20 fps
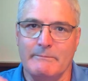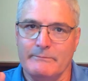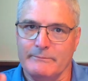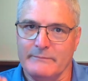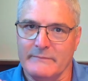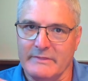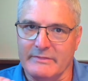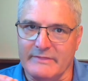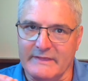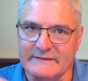
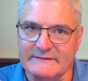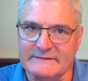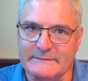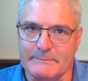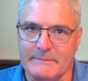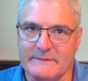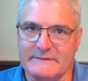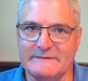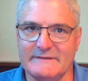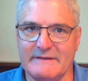this
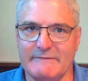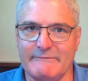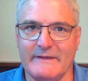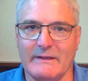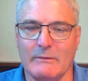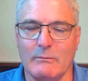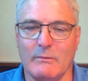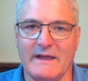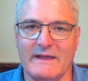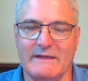
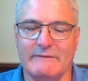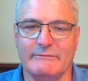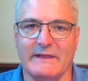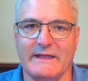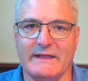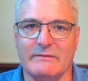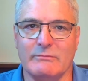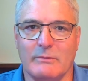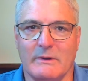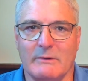specific
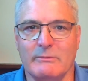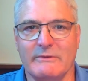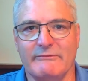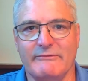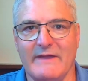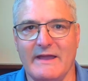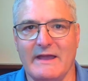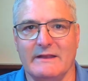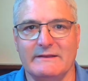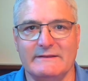wavelength, what we
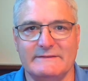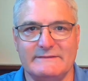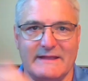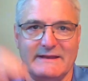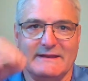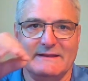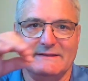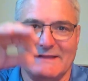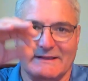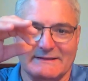found is that
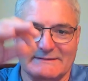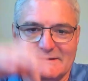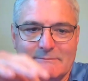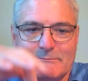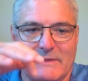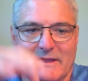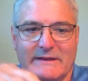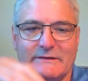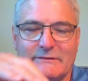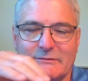it doesn't
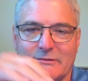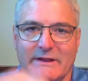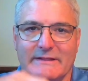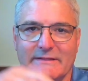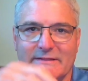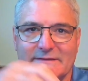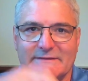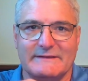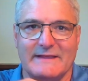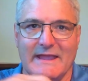
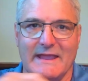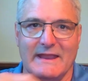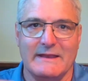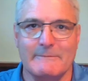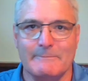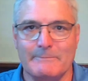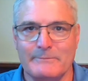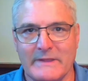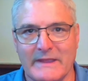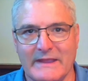penetrate the skin.
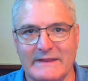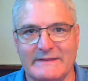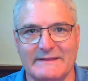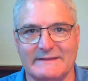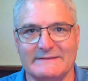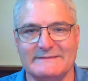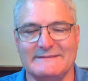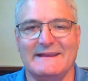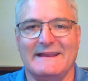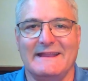It
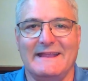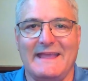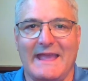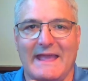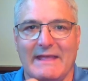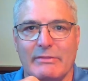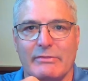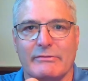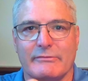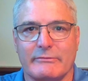doesn't
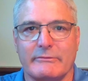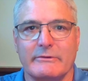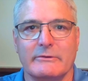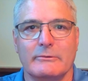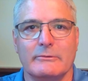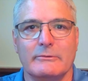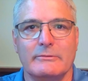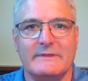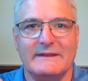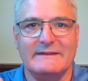get
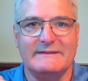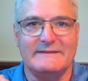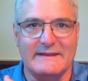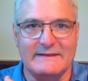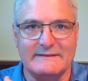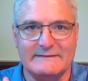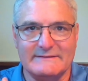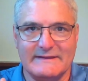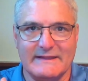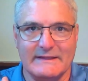through that
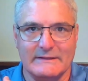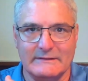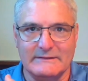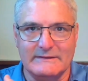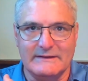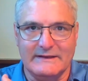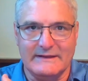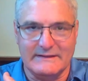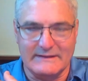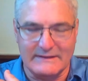dead
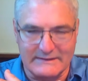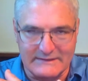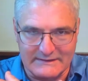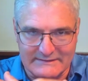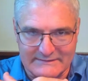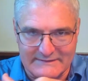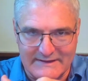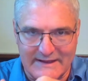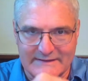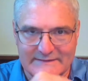
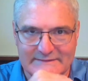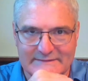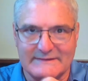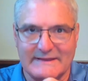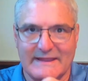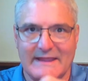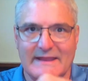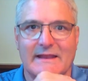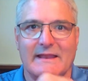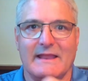
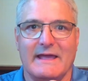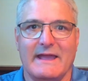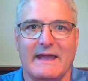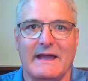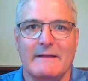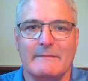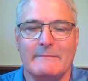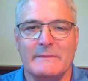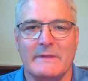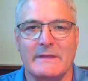skin
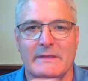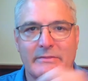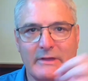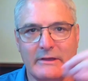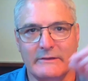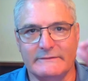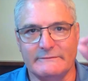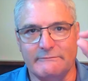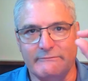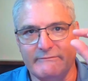layer,
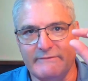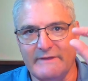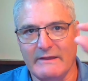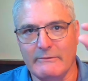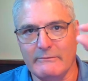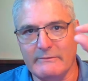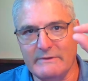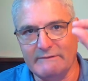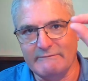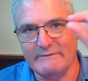those
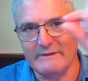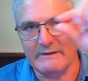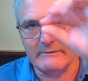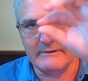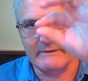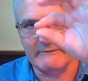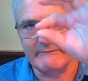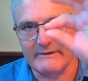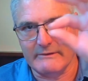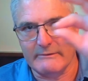very,
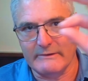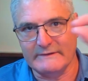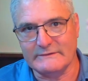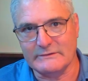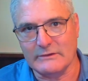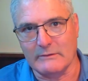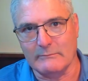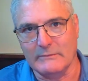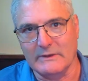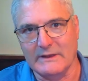very, very
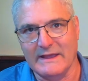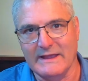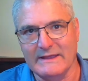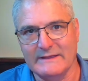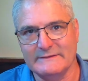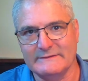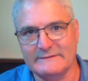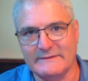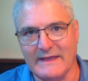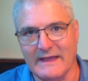top
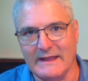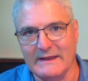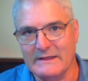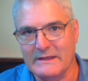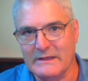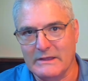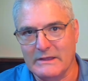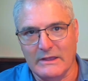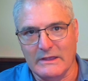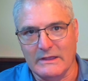layers that
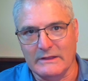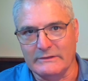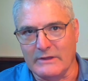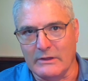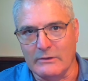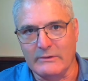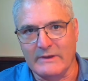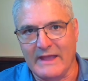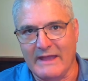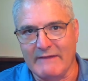
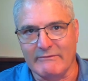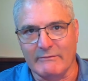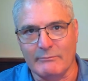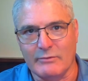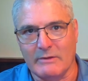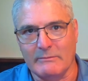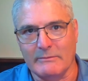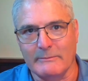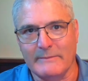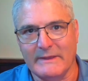don't have a
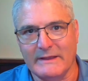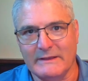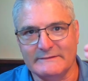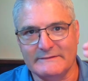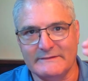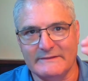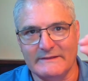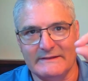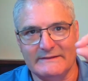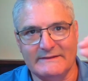problem
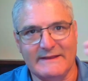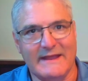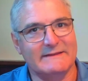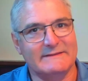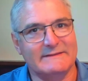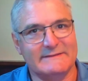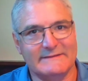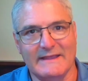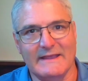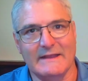because they're
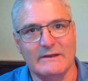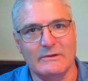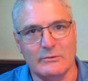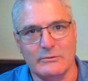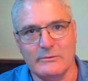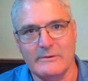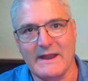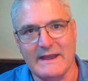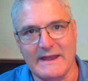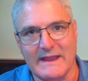dead skin
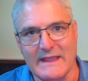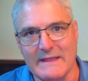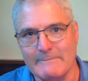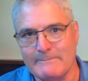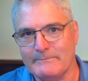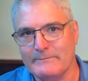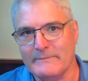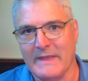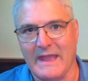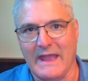already.
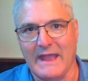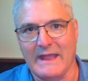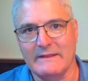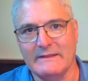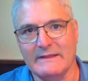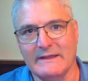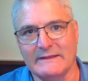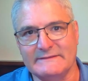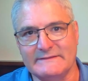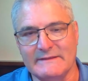And
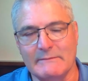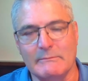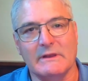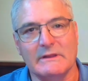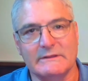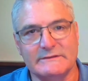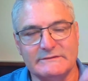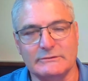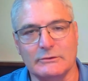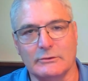a
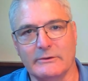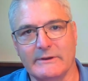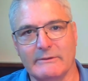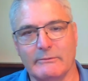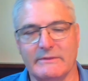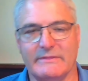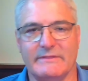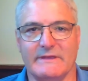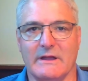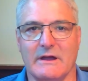similar story
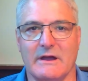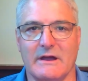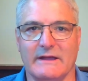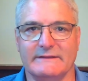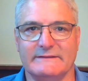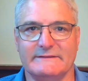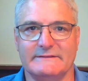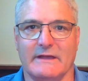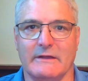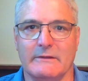with the
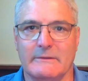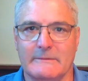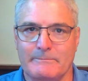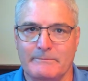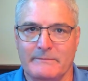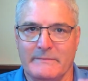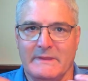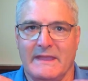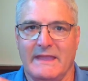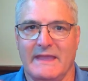eyes. So
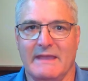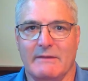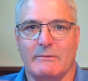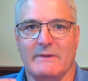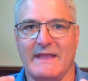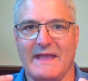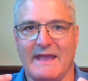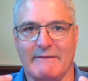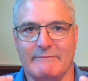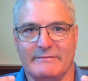here
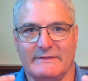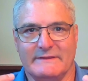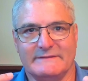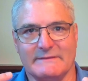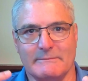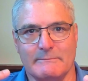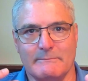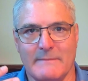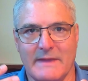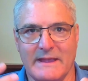we have this
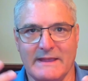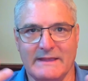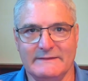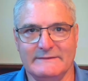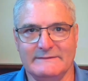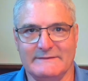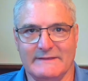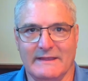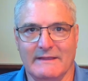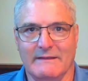
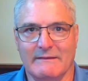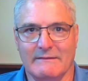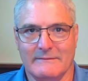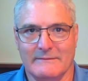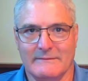amazing